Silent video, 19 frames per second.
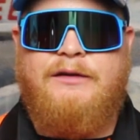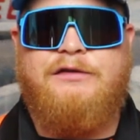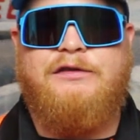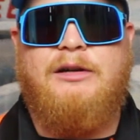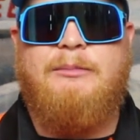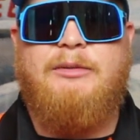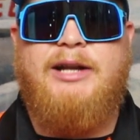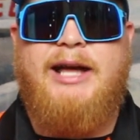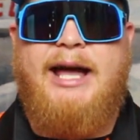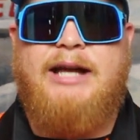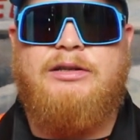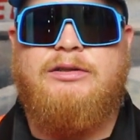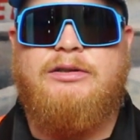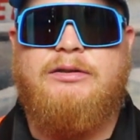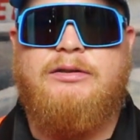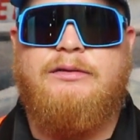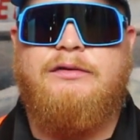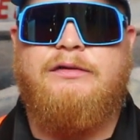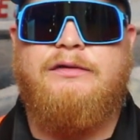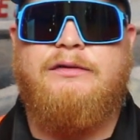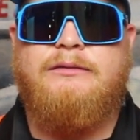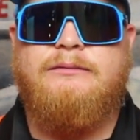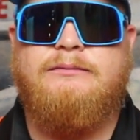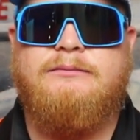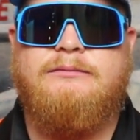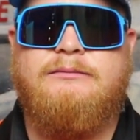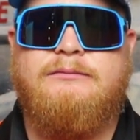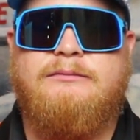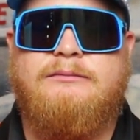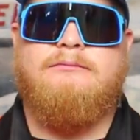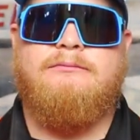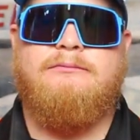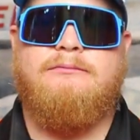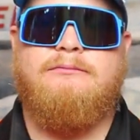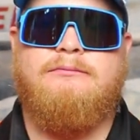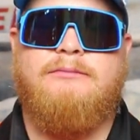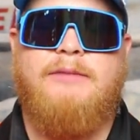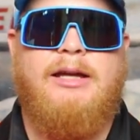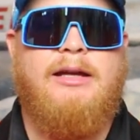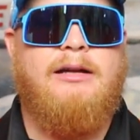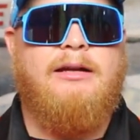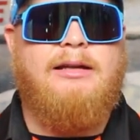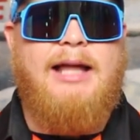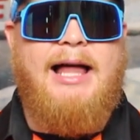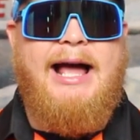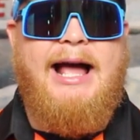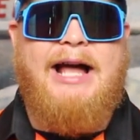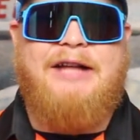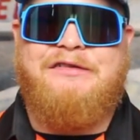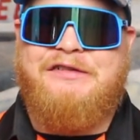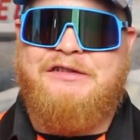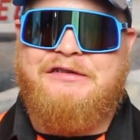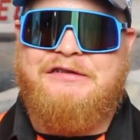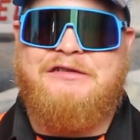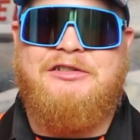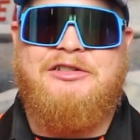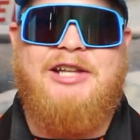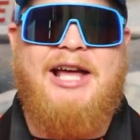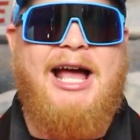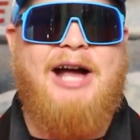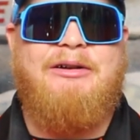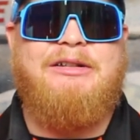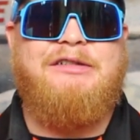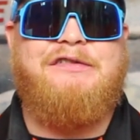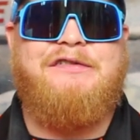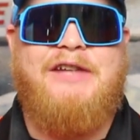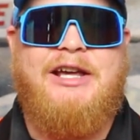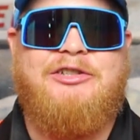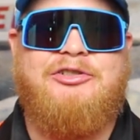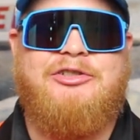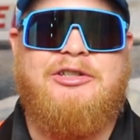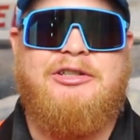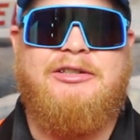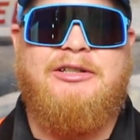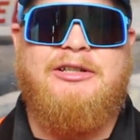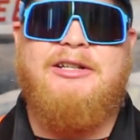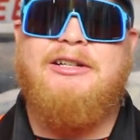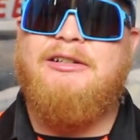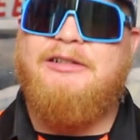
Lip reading: the Summer Nationals. Class is now in session.